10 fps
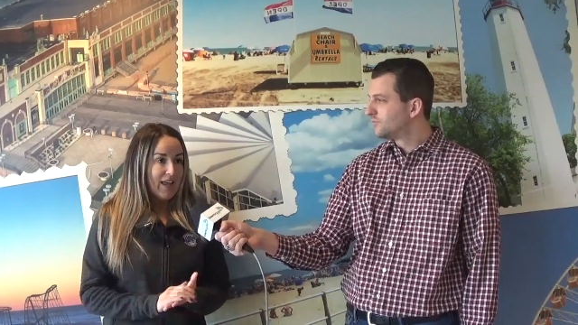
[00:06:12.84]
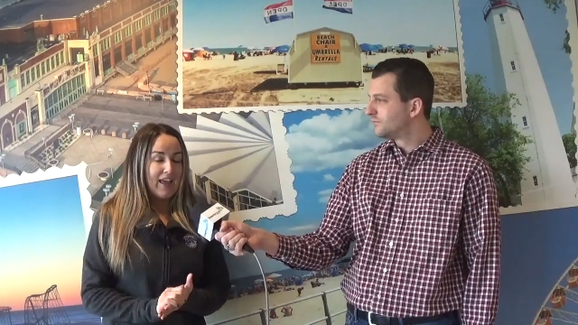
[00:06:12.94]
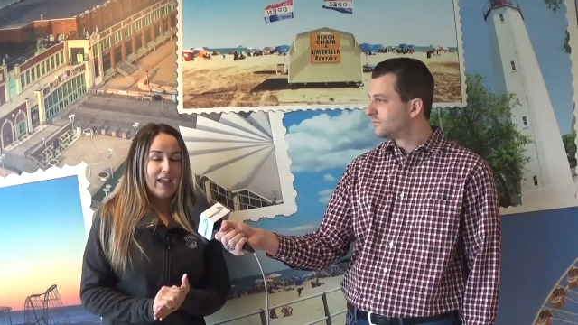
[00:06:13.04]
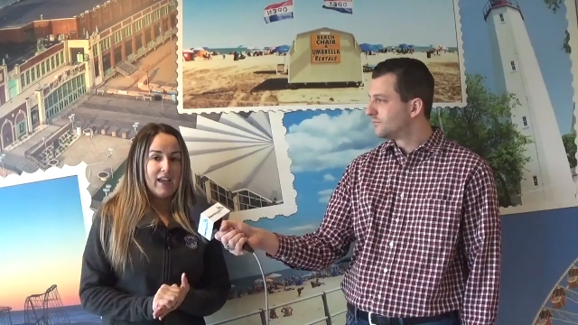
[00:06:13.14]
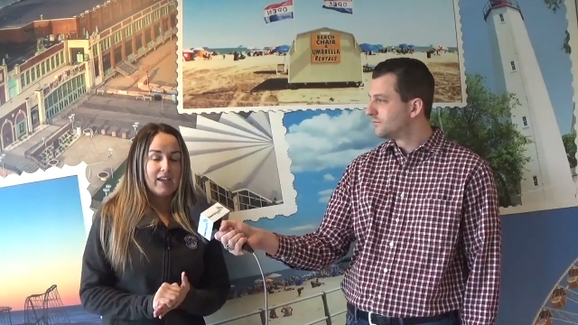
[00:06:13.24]

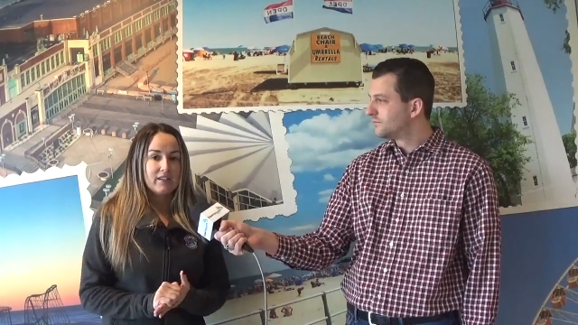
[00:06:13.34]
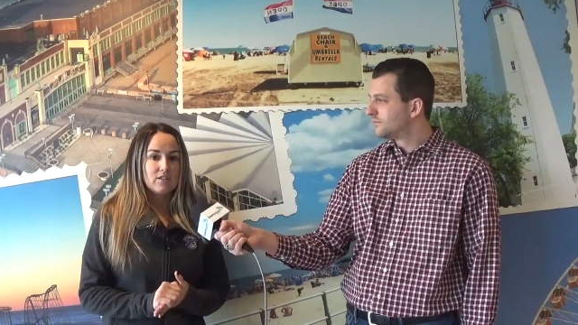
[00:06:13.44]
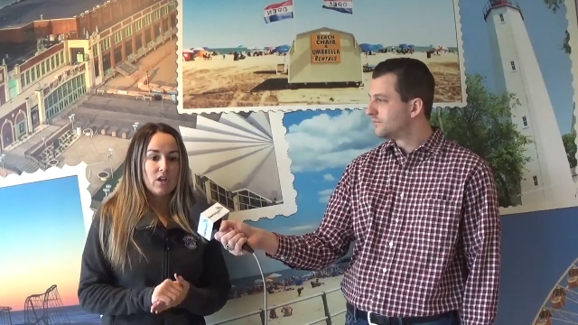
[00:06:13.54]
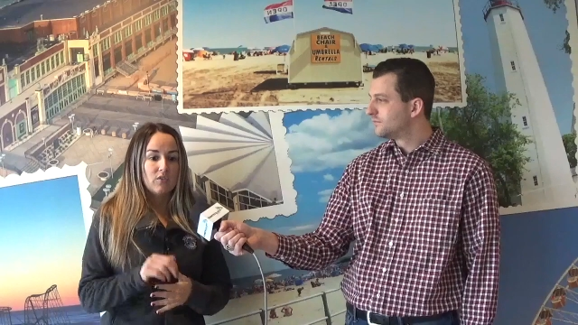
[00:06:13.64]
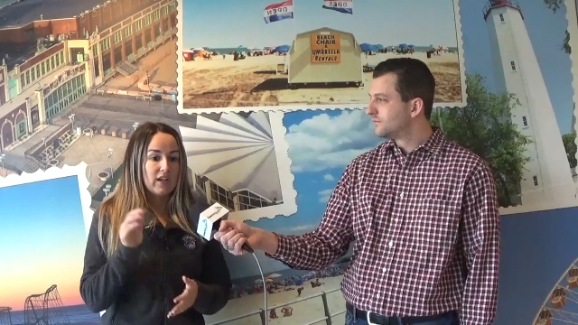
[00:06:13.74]

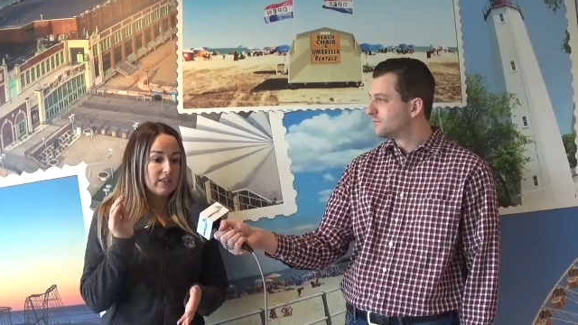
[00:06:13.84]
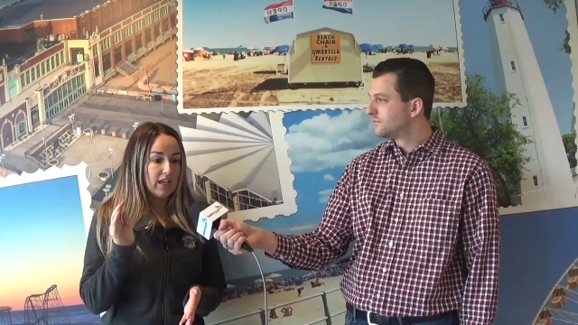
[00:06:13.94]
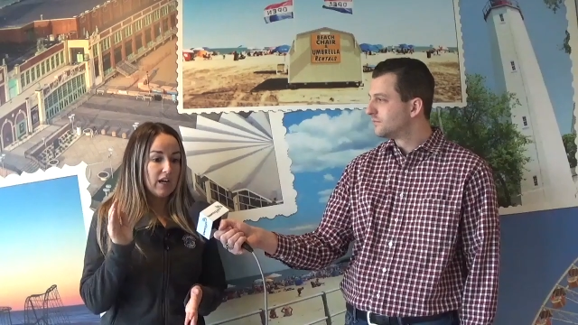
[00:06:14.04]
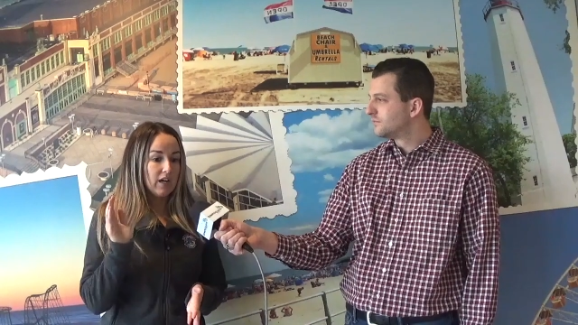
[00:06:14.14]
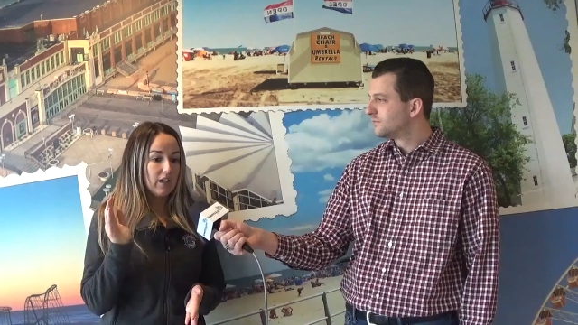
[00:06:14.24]
Speaker 1: And uh, right
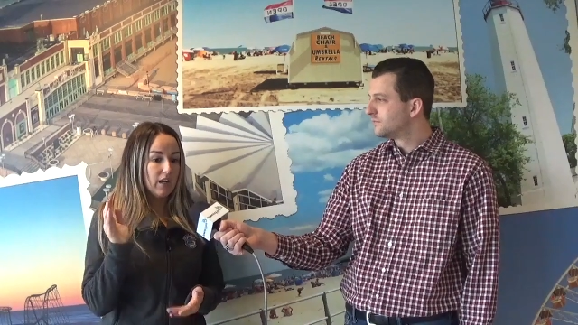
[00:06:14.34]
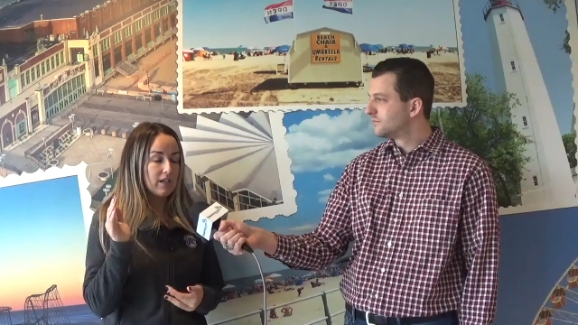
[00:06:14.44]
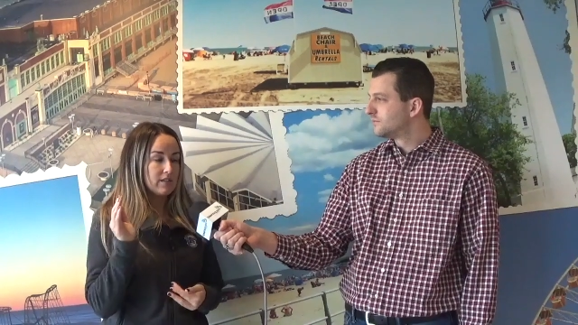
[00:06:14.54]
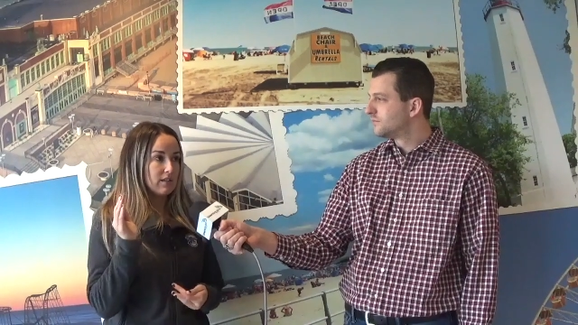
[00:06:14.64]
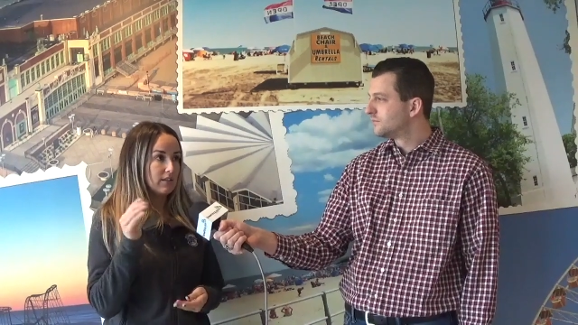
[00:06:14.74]
there
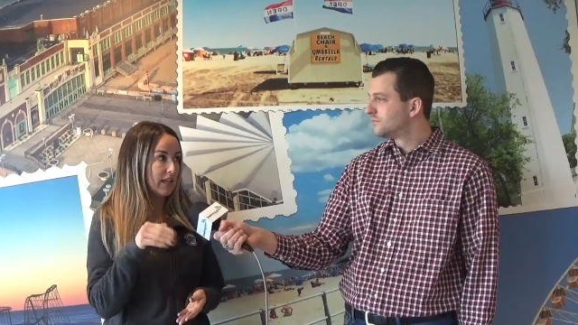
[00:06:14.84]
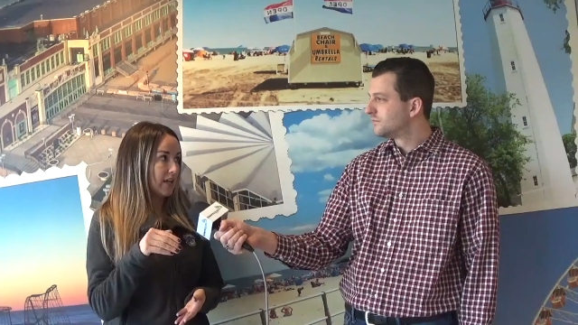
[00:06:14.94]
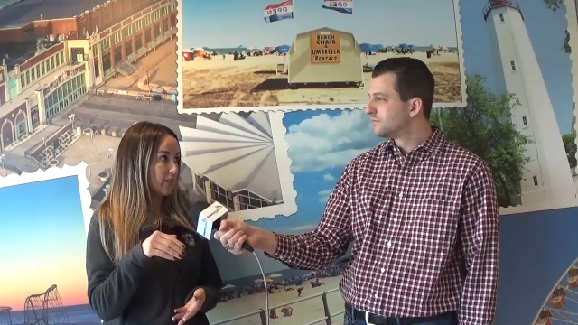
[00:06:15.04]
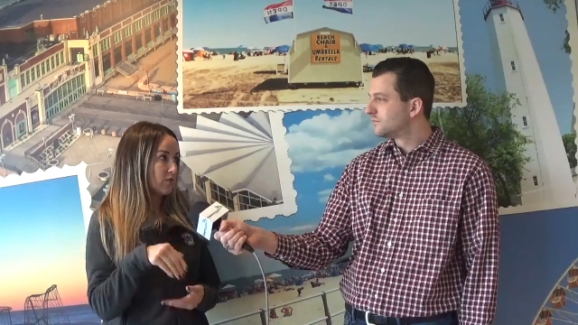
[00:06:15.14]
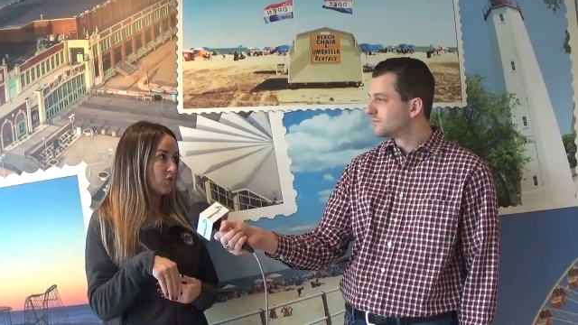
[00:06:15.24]
is a
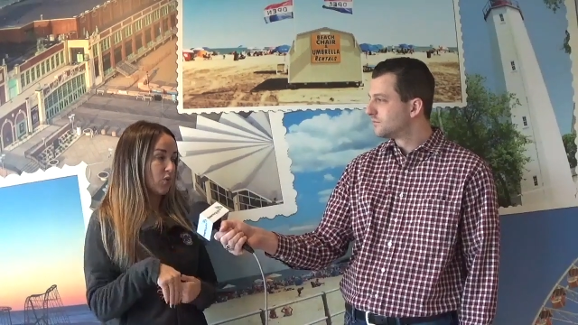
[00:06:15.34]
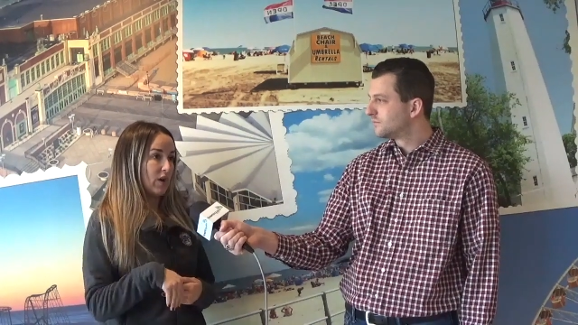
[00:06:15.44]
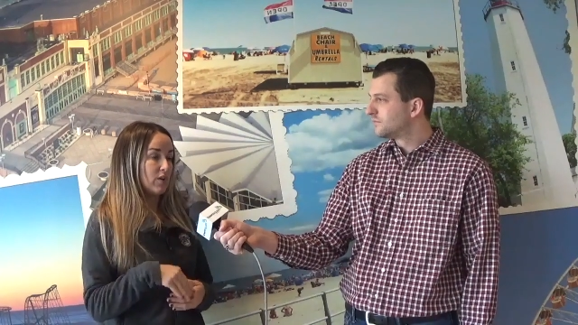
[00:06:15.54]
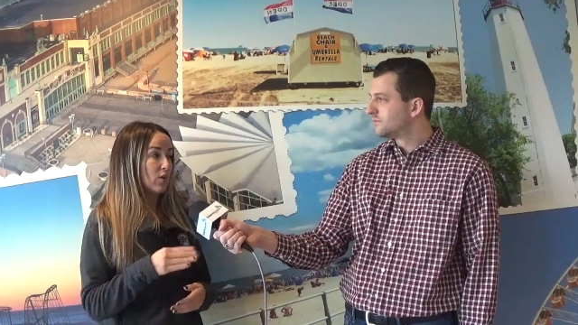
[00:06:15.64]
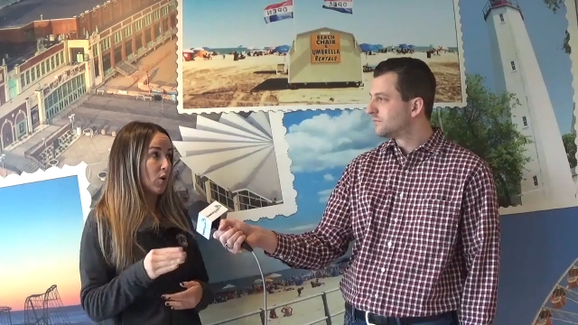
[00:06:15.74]
link to
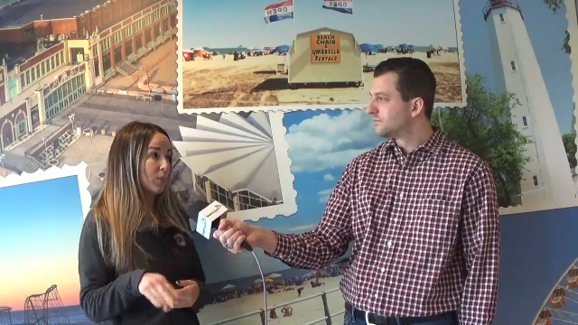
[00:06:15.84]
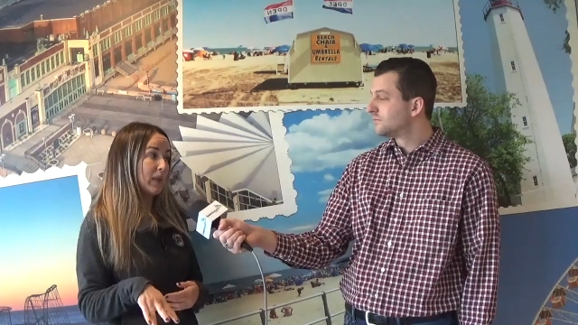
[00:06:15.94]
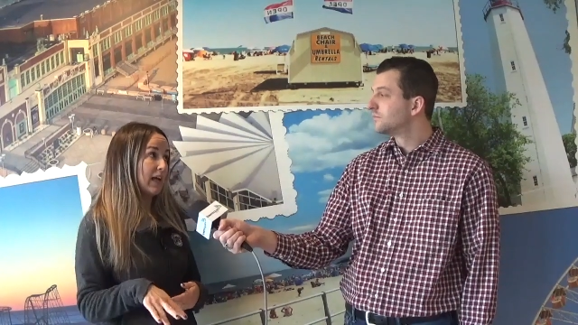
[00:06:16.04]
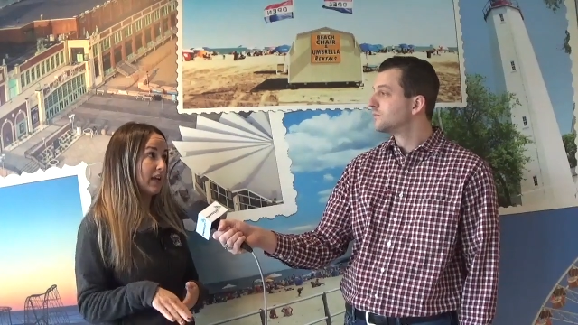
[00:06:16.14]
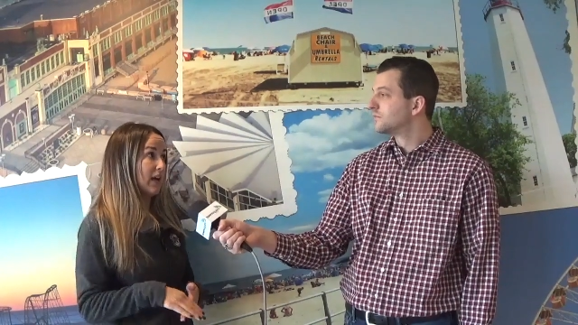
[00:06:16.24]
where you can go
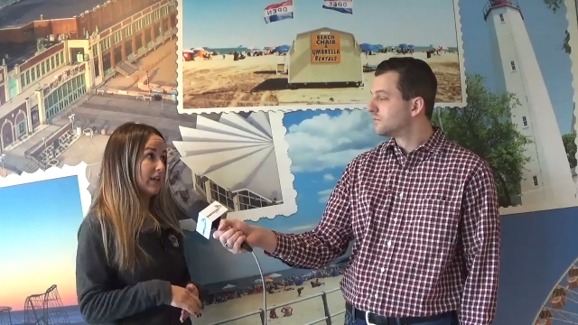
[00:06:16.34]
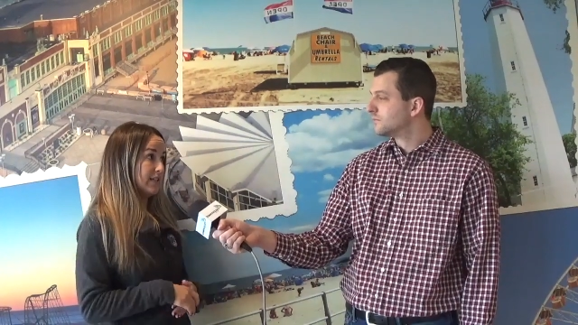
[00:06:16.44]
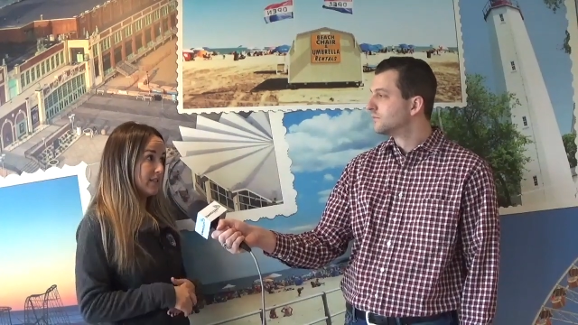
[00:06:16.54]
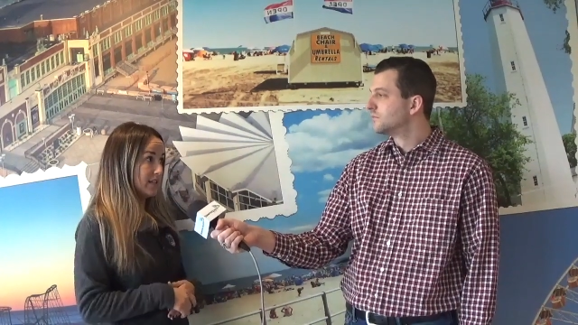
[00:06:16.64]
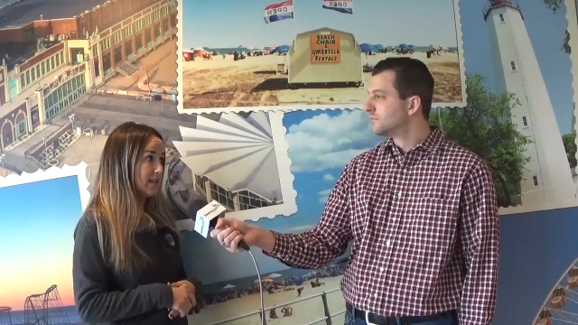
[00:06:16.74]
apply on
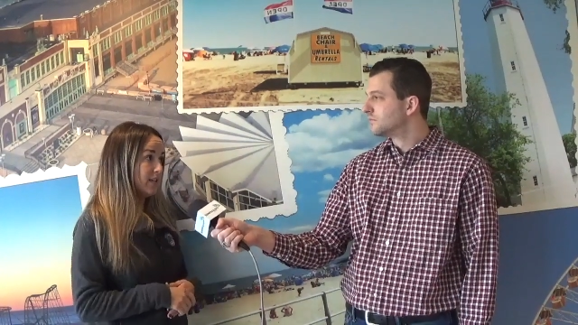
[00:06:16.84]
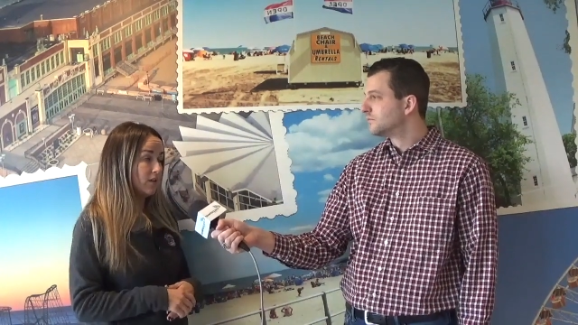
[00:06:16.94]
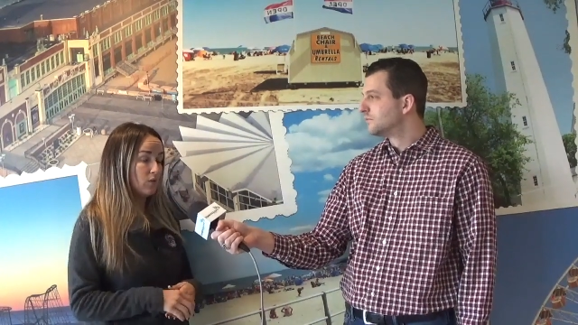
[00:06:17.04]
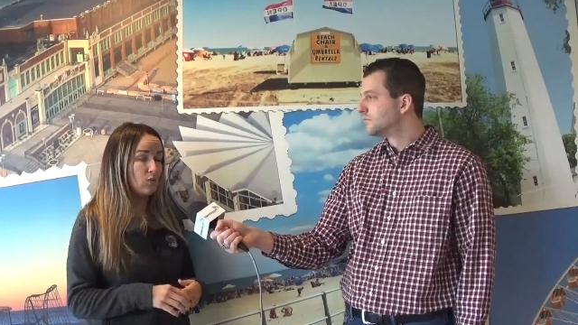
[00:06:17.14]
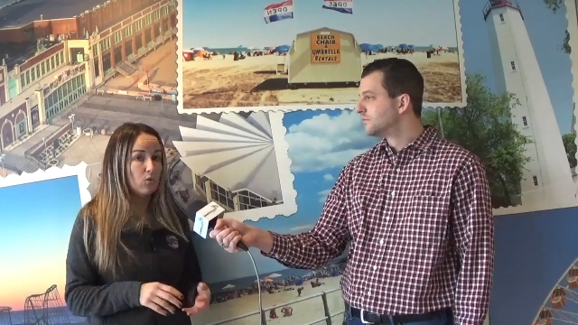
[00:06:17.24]
Indeed.